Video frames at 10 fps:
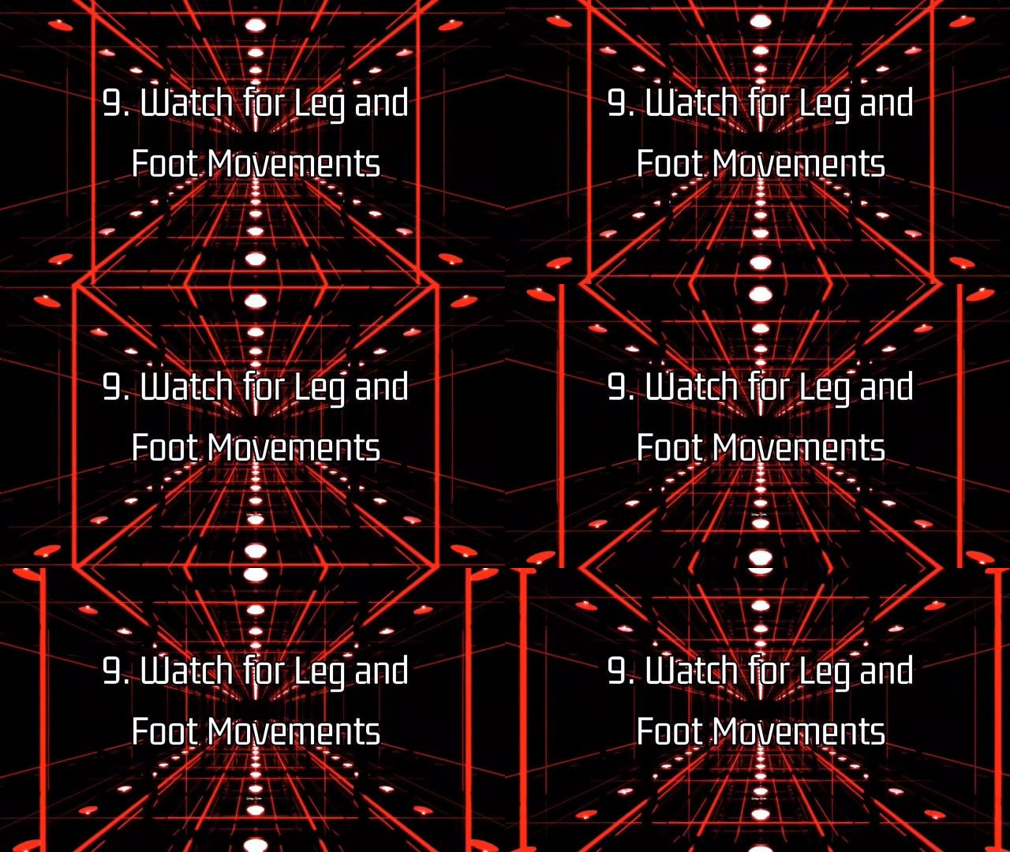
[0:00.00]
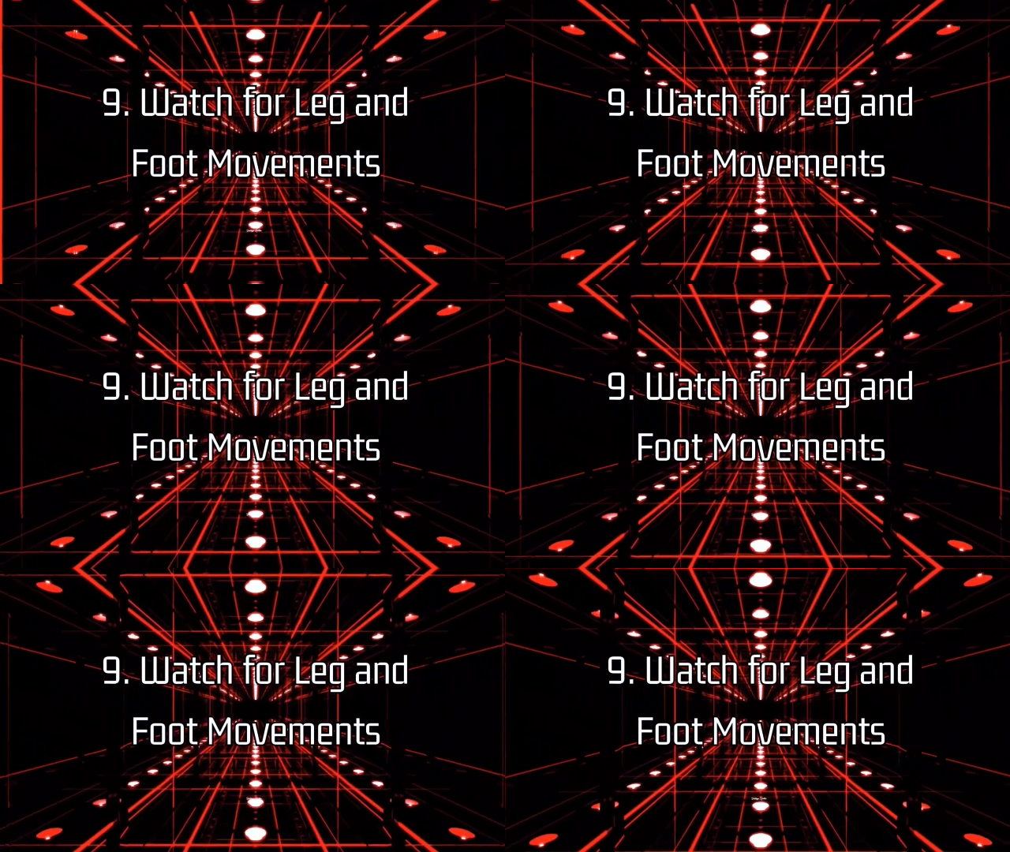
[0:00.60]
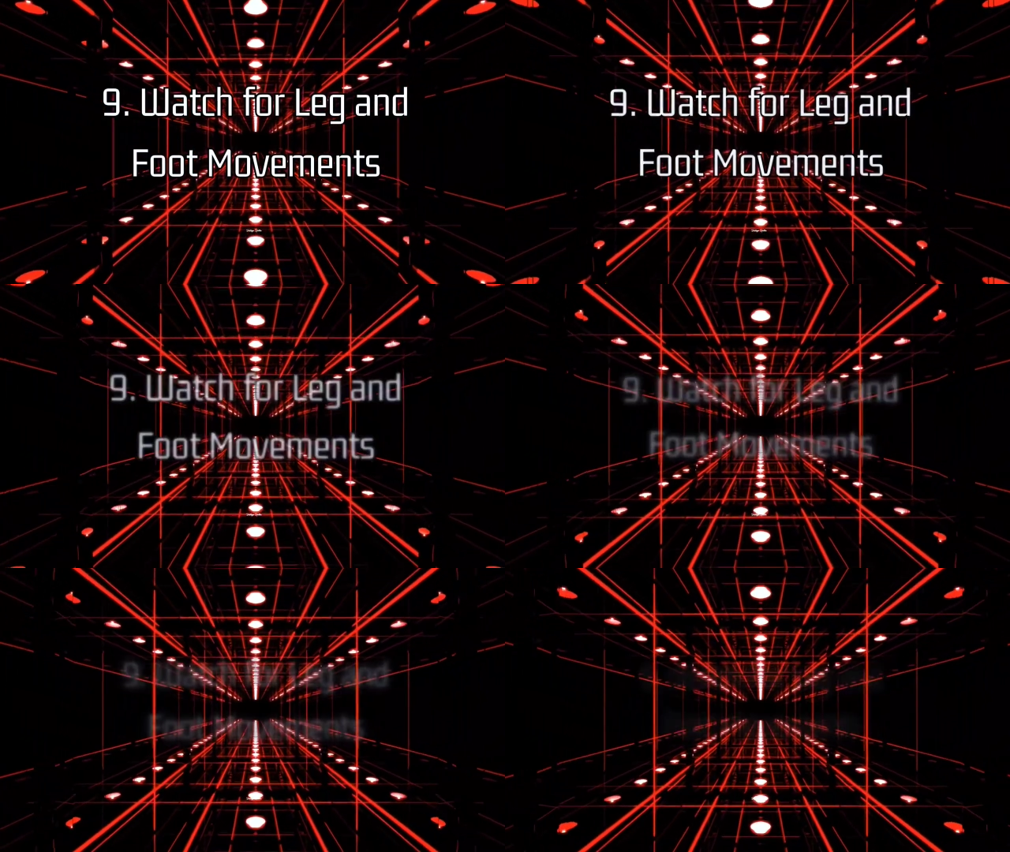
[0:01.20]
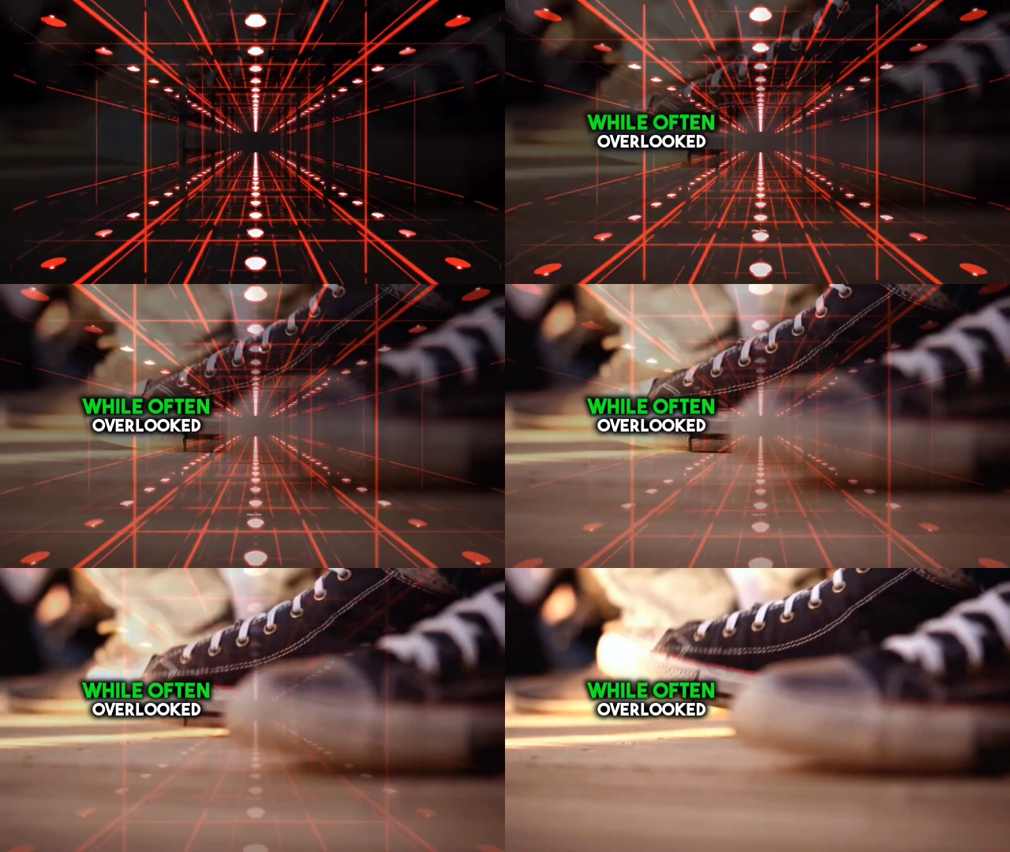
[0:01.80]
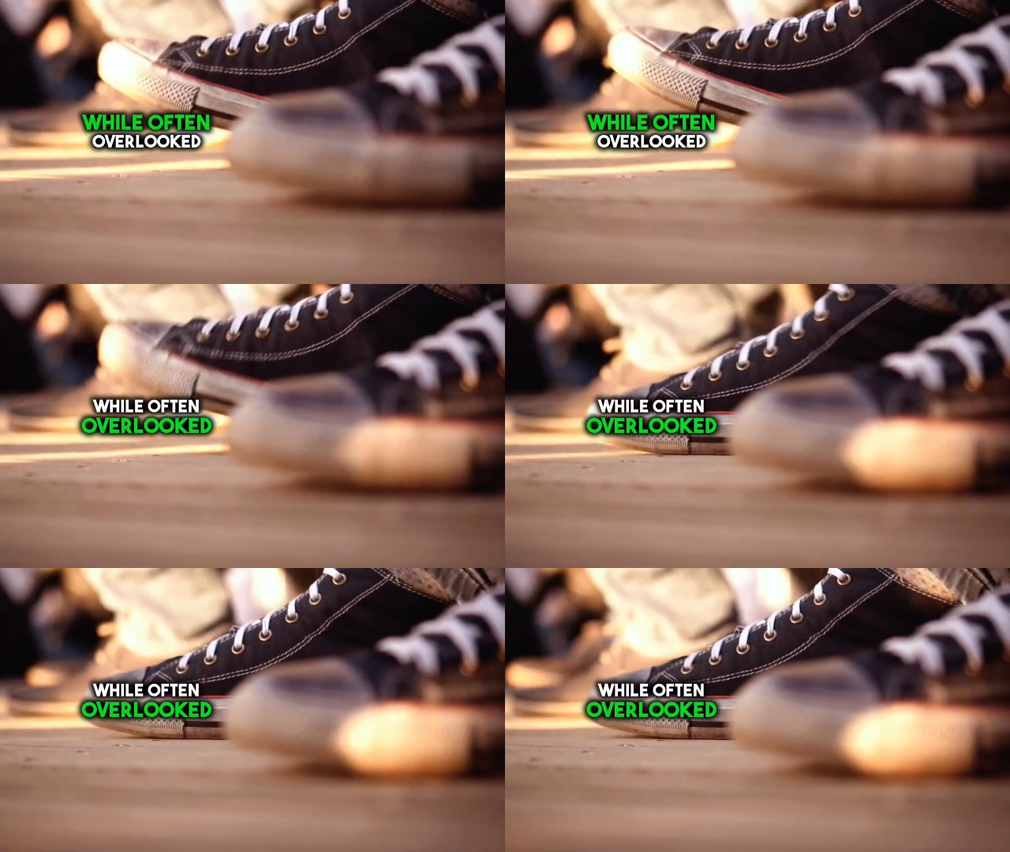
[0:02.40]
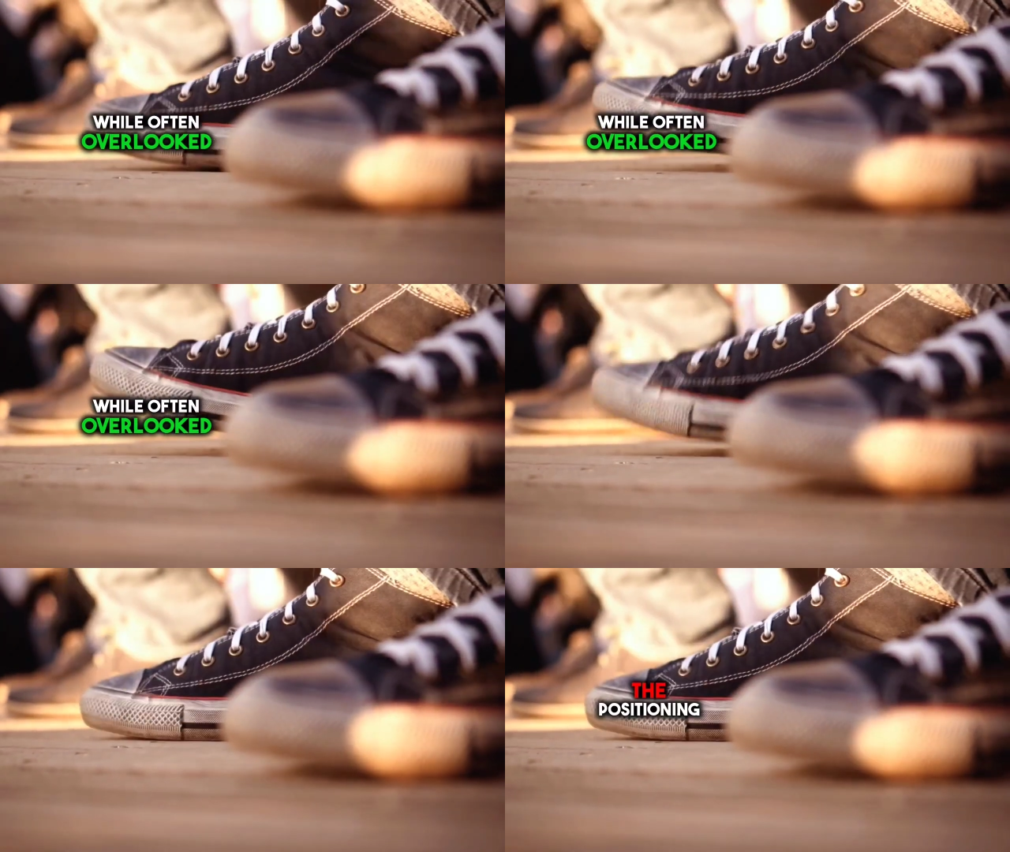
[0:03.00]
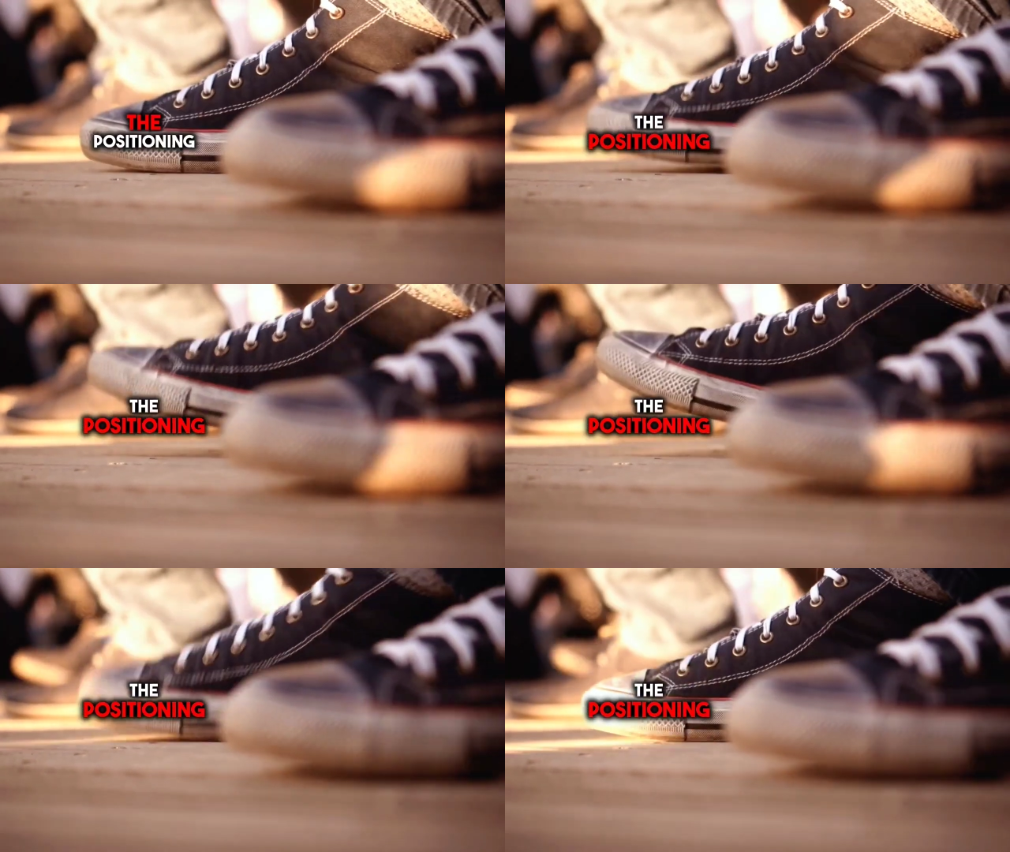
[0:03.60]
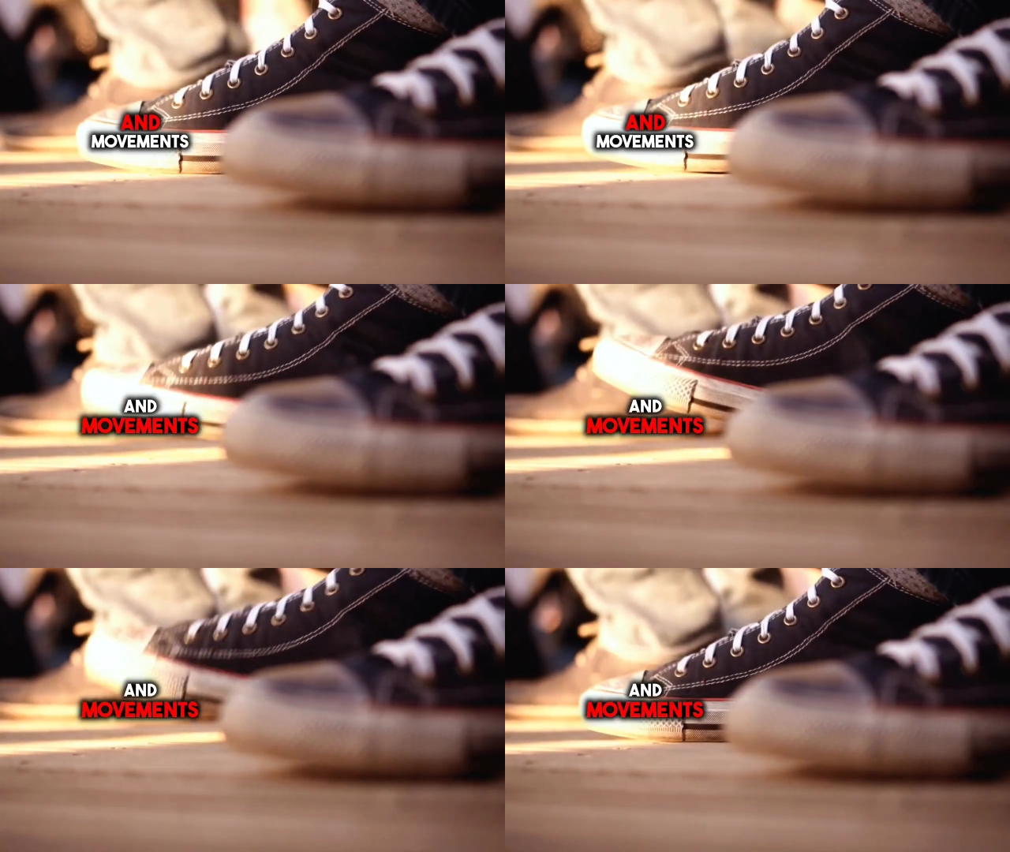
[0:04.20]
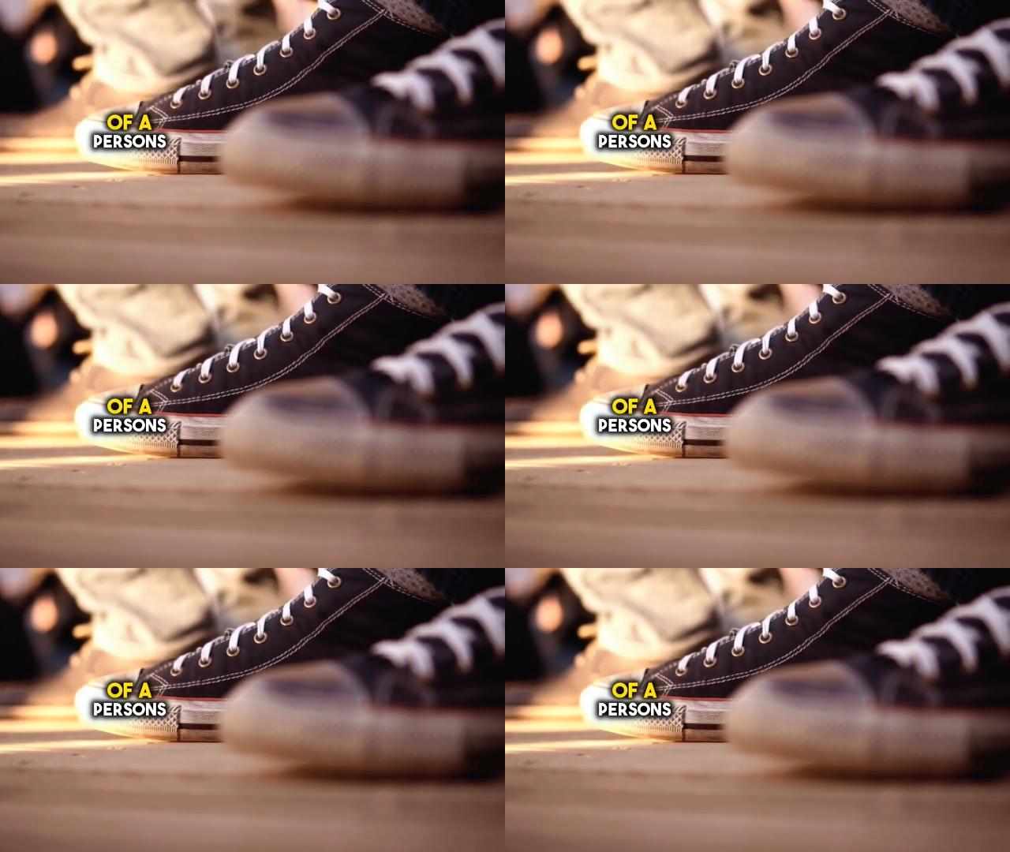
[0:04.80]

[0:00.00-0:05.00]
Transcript: Nobody's mouth can be seen.